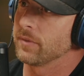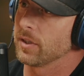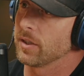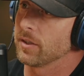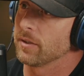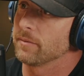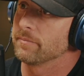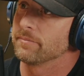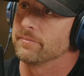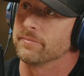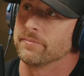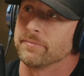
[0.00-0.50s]
You
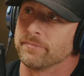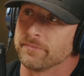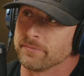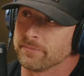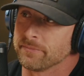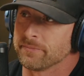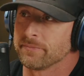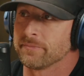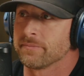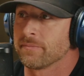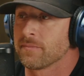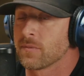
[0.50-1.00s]
know?
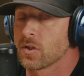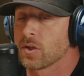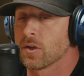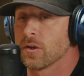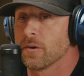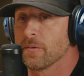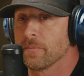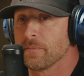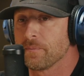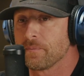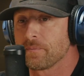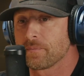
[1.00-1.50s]

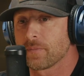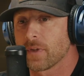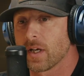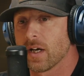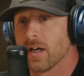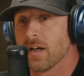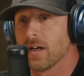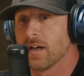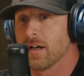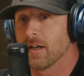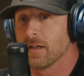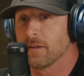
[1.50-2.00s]
So,
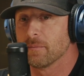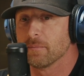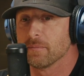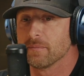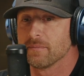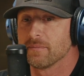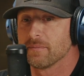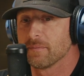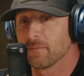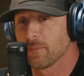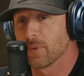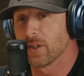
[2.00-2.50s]

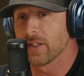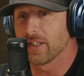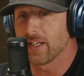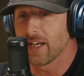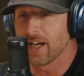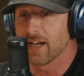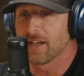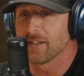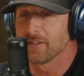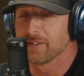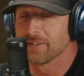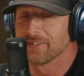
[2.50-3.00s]
but
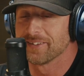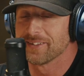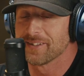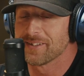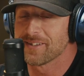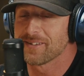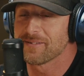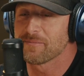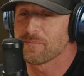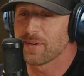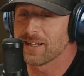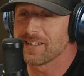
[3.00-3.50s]
yeah,
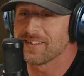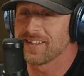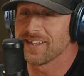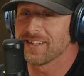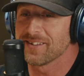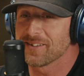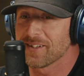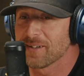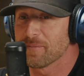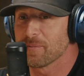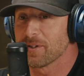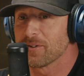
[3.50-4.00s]
my
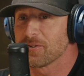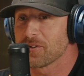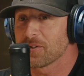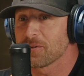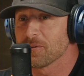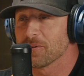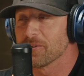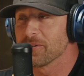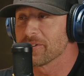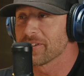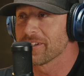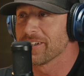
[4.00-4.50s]
tangent about
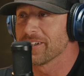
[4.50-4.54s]
schools.